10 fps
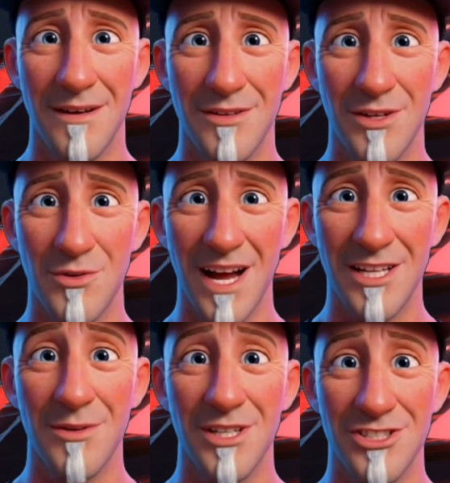The
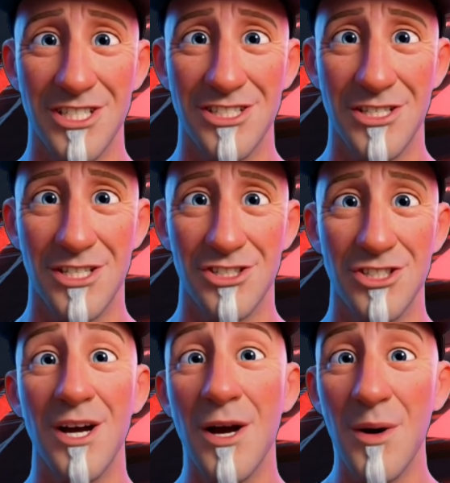randomness isn't a
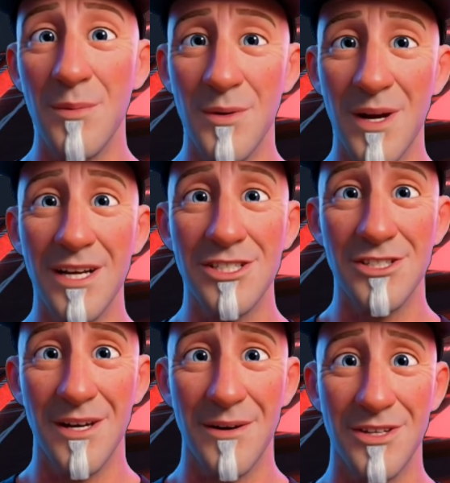design compromise.
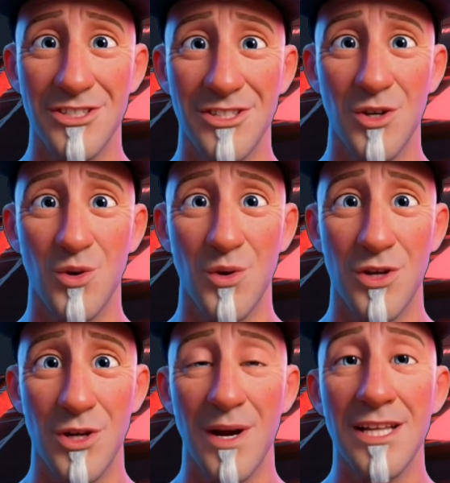It's the core
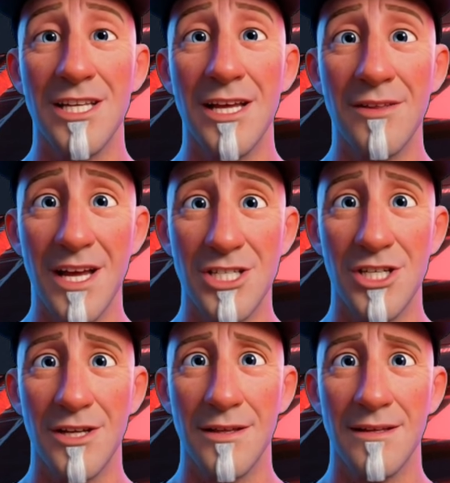UX
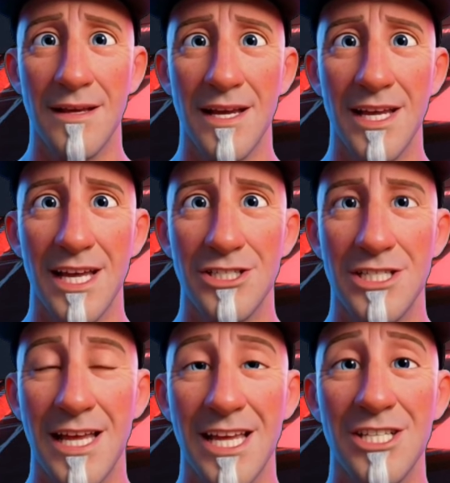innovation. And here's
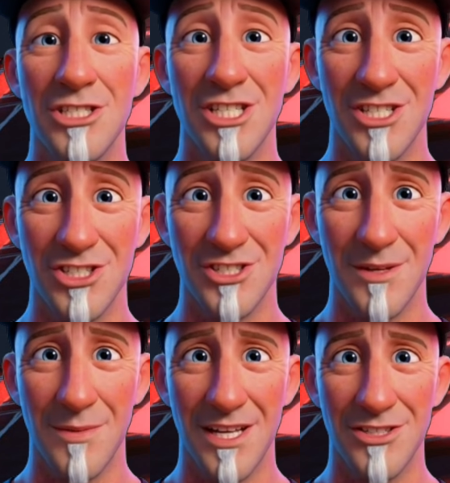the key distinction
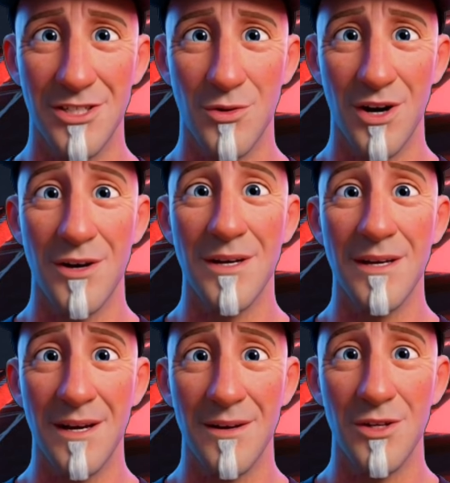that makes it work.
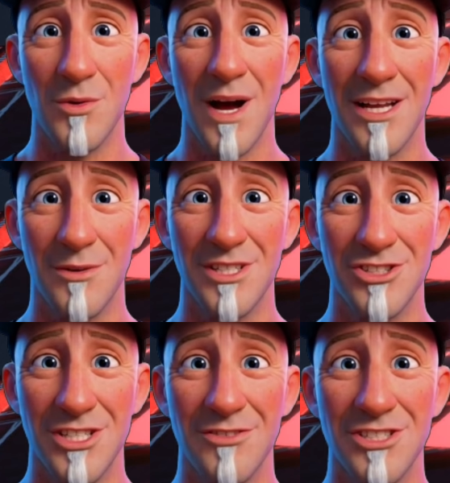The
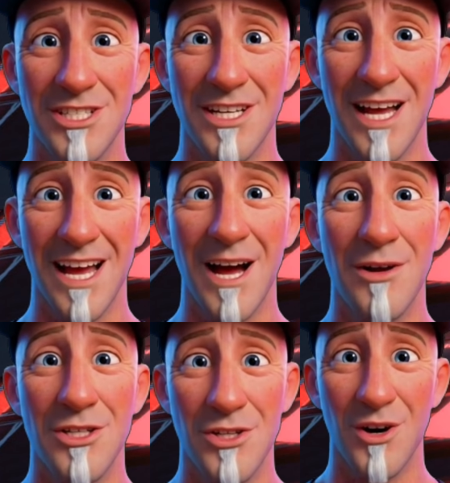randomness lives in the
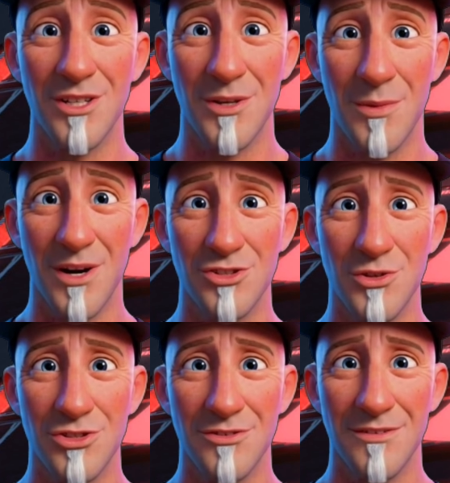layout, not in the
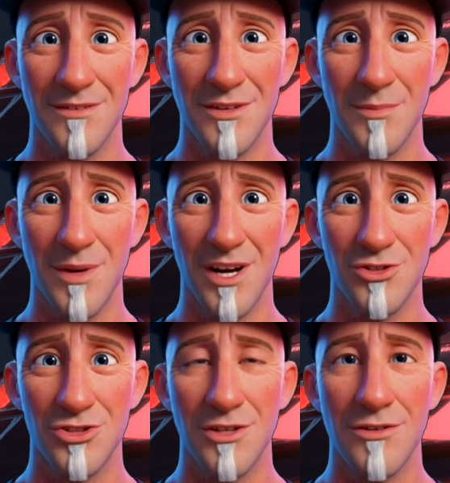puzzles. The
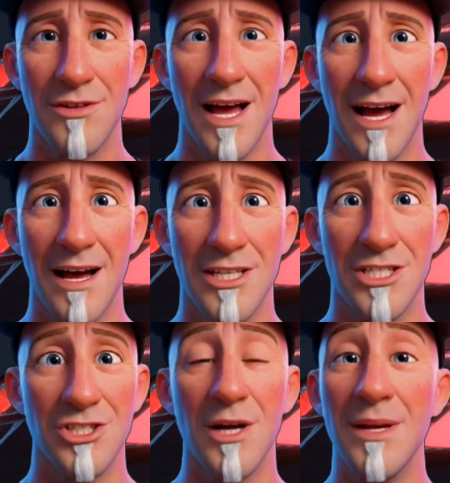puzzles are fair and
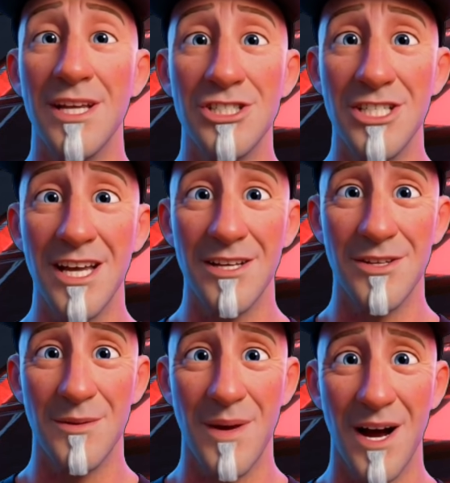deterministic.
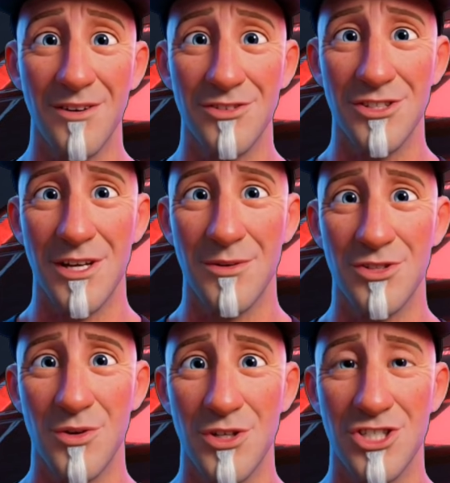The path to them
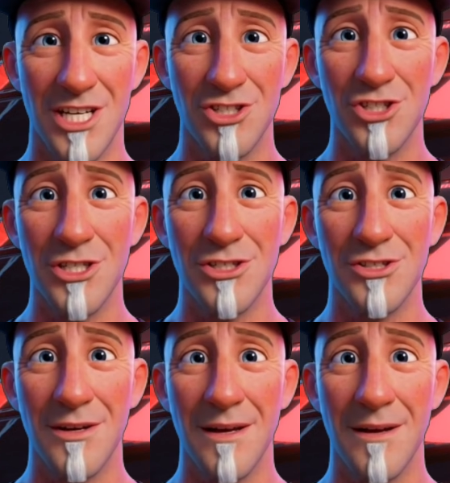is what
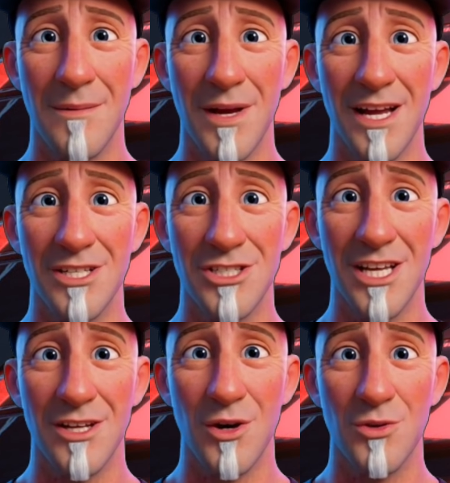changes. Players
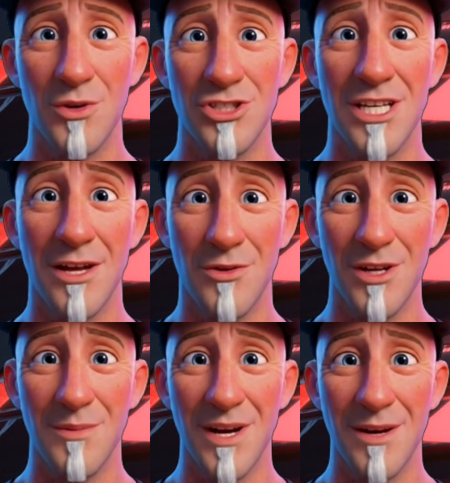get novelty and
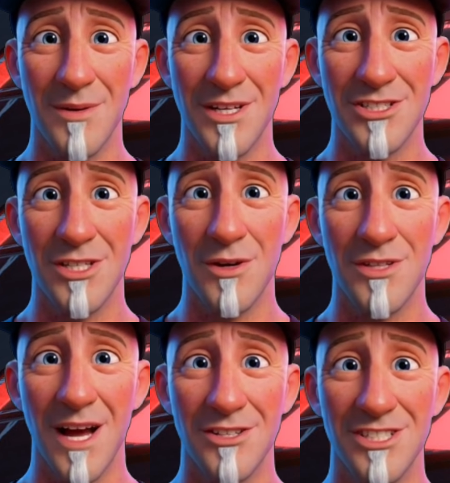replayability
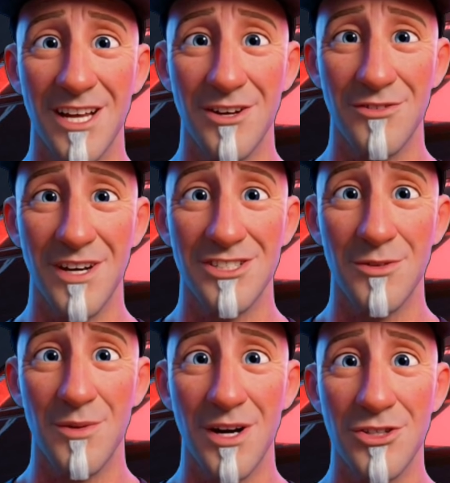without
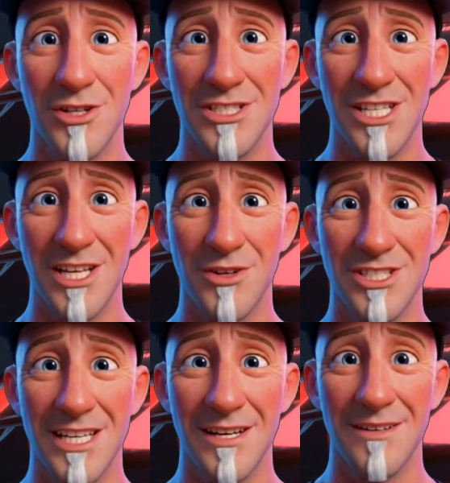sacrificing puzzle
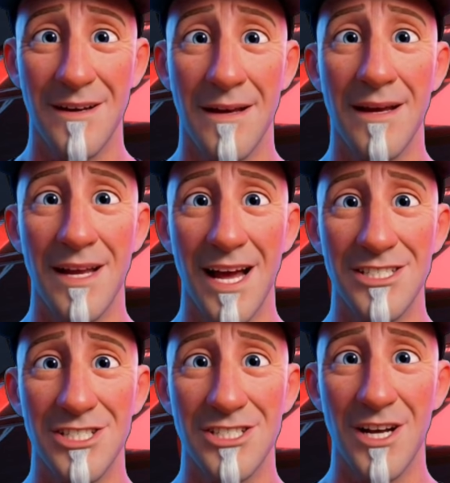integrity. That's
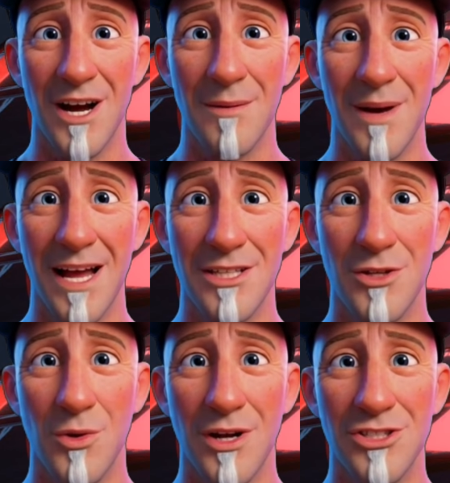a design
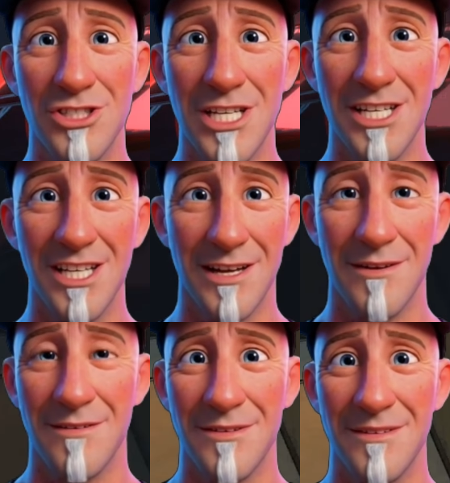pattern worth stealing.
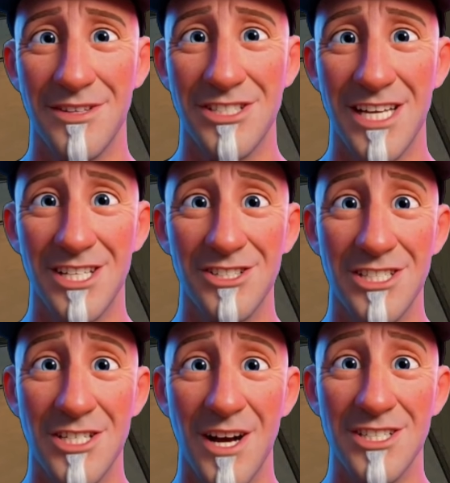The second
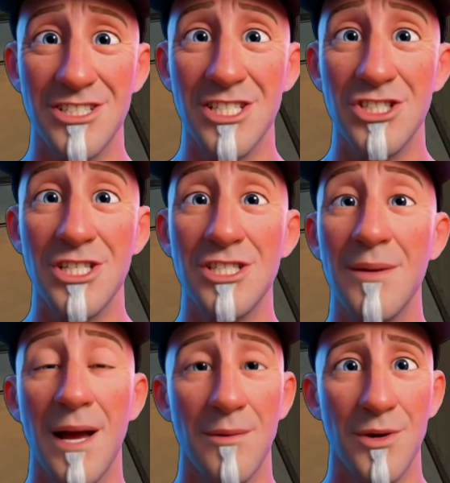design decision is
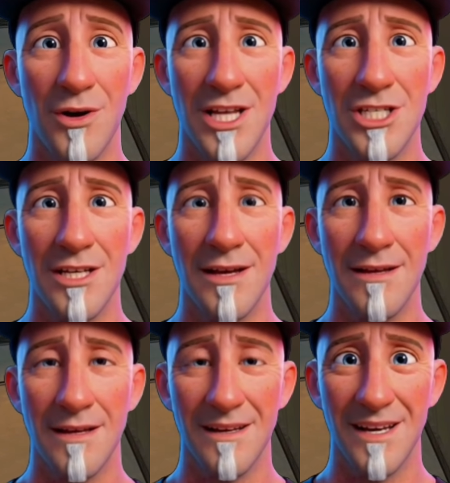about progression,
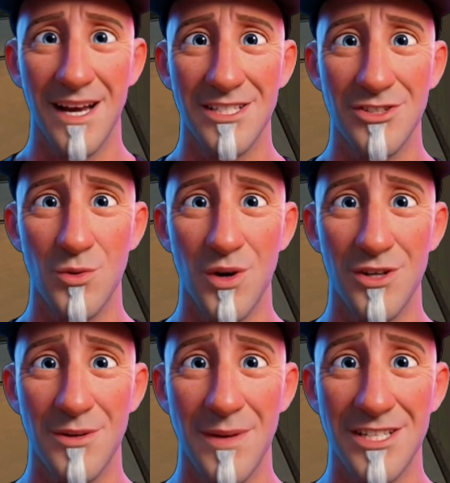and it's the
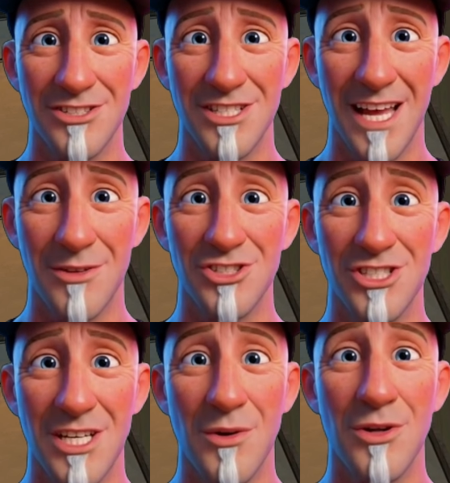one that makes the game
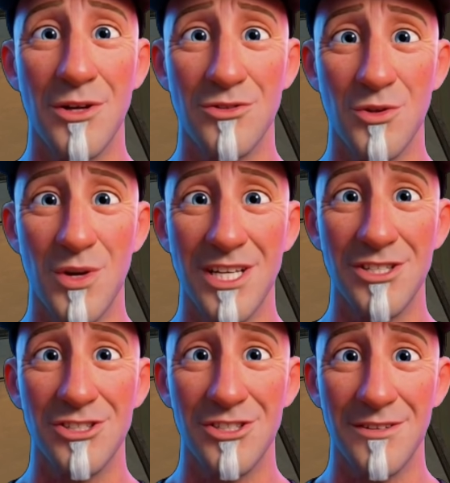stick with you for
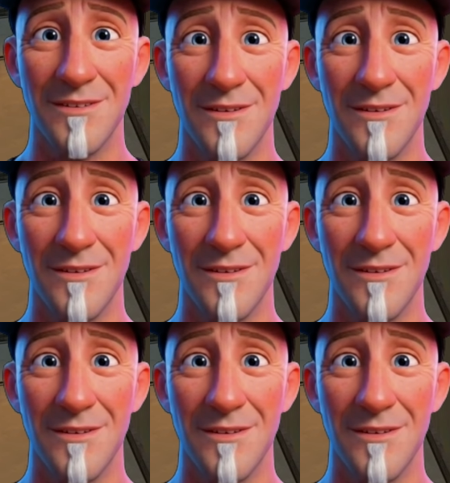weeks.